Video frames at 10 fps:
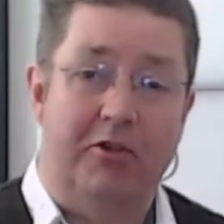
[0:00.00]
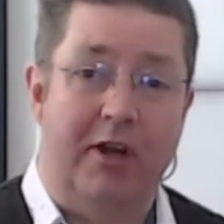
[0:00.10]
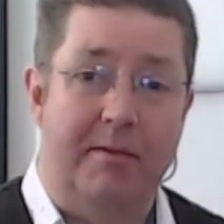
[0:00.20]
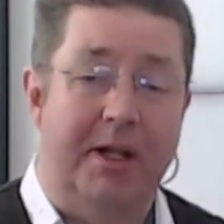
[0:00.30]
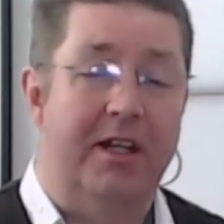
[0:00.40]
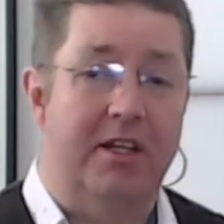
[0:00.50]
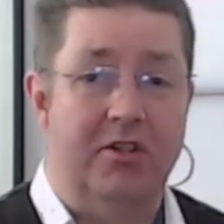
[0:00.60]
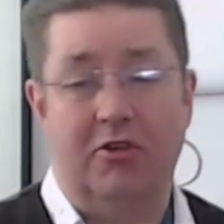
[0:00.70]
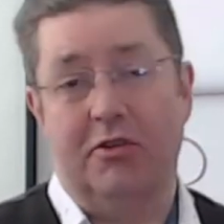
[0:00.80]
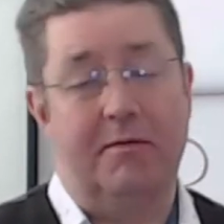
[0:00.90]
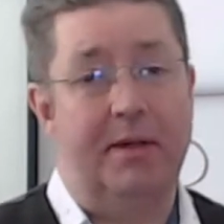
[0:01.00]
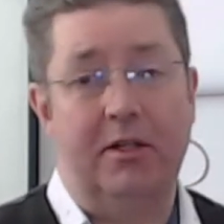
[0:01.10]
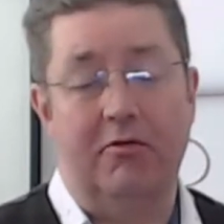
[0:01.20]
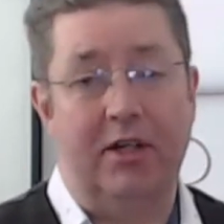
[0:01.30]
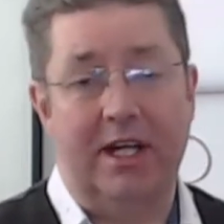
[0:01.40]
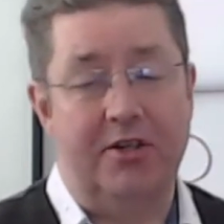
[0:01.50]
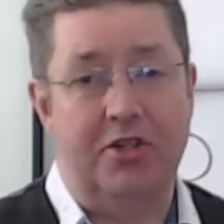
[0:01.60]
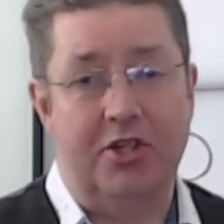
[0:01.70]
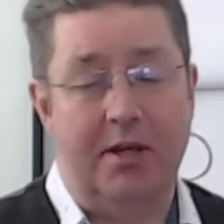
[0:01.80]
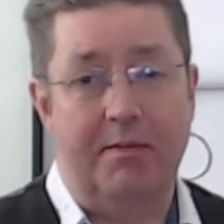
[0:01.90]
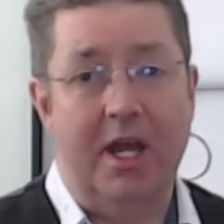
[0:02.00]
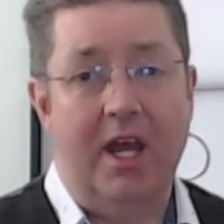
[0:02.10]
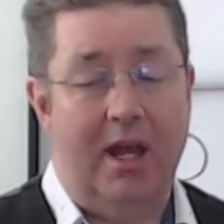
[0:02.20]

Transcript: credibility and trust, build a relationship,